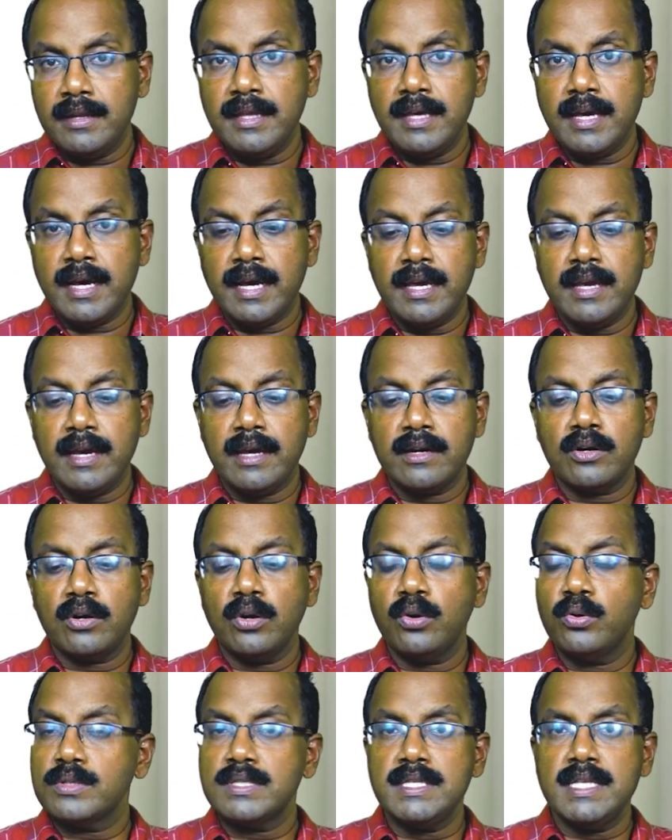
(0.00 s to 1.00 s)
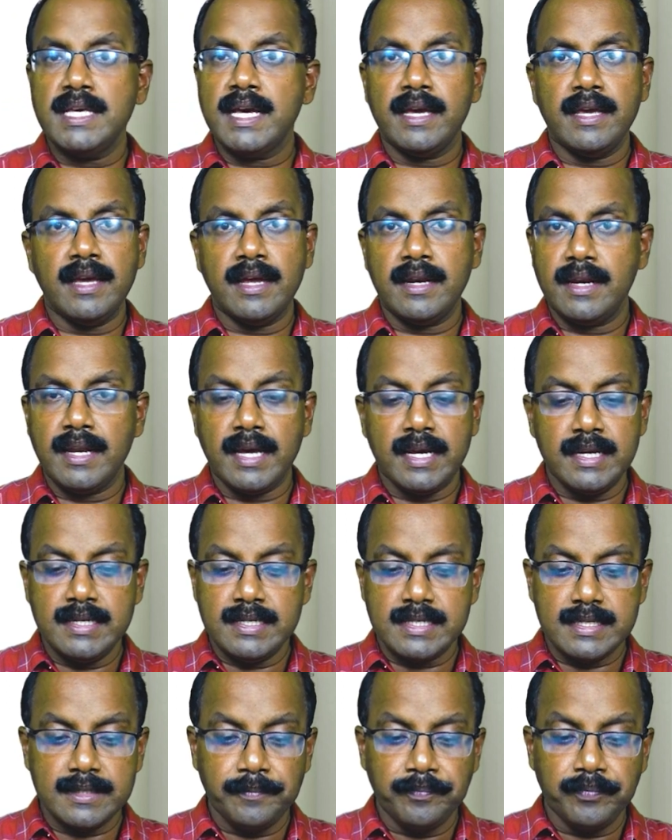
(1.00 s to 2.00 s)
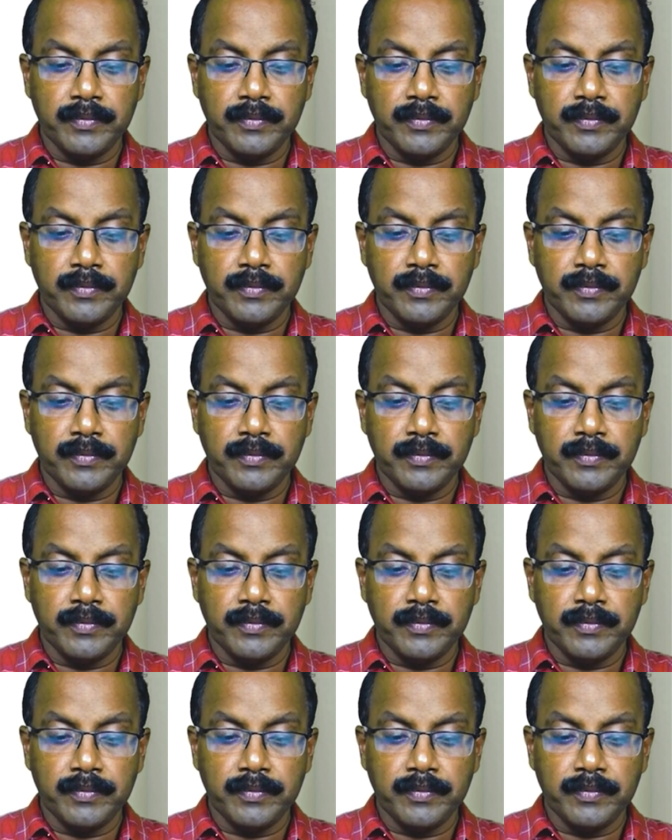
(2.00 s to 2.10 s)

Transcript: the eye and close the eye at night.